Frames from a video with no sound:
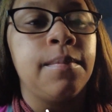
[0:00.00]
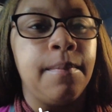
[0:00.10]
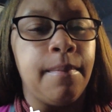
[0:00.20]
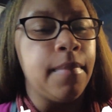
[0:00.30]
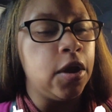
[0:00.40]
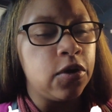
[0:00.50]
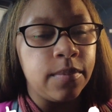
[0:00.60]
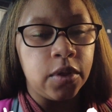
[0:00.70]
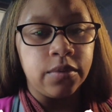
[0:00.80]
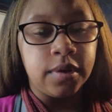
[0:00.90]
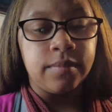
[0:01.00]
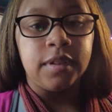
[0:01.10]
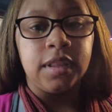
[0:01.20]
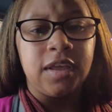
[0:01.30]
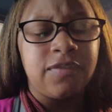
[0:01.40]
Marylebone, I
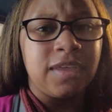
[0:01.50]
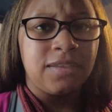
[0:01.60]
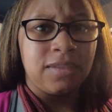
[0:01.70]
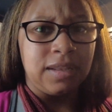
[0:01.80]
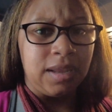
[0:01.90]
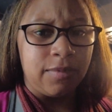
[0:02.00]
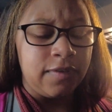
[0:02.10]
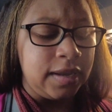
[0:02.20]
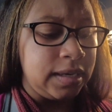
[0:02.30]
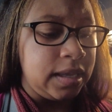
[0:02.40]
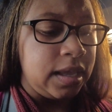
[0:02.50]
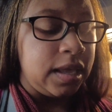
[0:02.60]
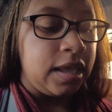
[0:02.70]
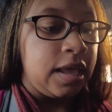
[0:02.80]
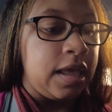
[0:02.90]
believe that's the name of it.
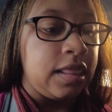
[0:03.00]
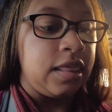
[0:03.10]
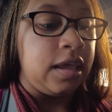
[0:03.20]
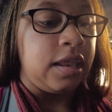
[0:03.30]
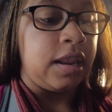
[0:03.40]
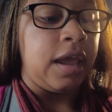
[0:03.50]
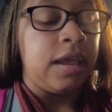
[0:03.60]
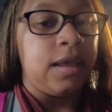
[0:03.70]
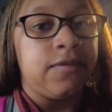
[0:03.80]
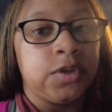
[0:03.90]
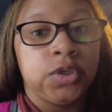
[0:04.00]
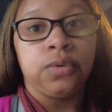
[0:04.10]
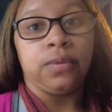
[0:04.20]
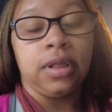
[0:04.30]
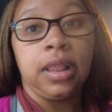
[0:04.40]
And then I have a 2
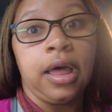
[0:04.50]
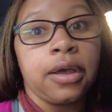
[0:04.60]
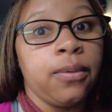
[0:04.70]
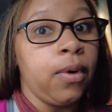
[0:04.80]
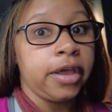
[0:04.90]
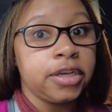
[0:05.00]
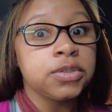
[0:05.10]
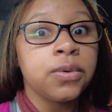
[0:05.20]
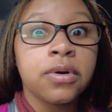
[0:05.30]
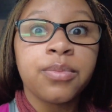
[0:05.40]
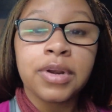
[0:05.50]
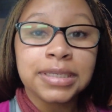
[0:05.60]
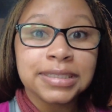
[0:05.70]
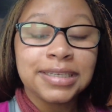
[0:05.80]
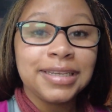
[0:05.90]
o'clock walking tour
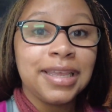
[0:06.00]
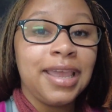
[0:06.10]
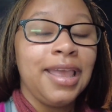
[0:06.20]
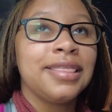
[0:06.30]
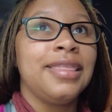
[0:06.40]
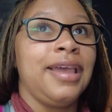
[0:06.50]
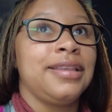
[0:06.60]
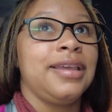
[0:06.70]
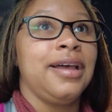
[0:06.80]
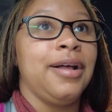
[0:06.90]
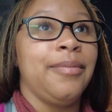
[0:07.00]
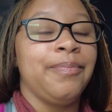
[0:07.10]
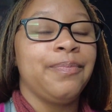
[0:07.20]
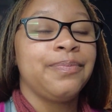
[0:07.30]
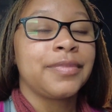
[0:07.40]
Brixton that
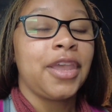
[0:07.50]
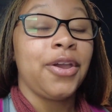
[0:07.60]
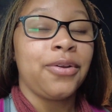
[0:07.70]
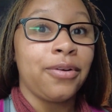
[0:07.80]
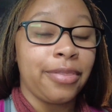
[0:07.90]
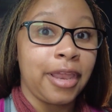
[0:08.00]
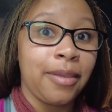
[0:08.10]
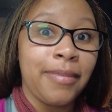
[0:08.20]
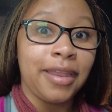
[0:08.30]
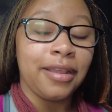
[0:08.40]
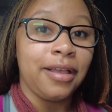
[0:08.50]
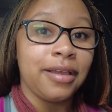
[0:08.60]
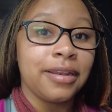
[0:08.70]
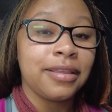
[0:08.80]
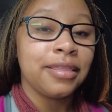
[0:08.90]
a girl that I met
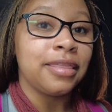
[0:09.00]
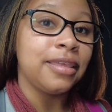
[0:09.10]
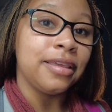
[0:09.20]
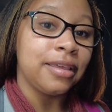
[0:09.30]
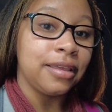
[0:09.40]
on the,